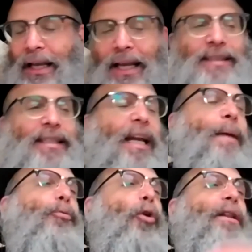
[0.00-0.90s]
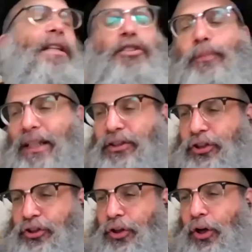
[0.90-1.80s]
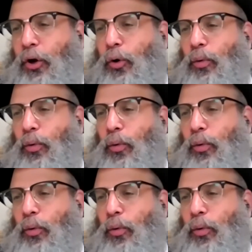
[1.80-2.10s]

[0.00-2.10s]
it's that he brought this message to the whole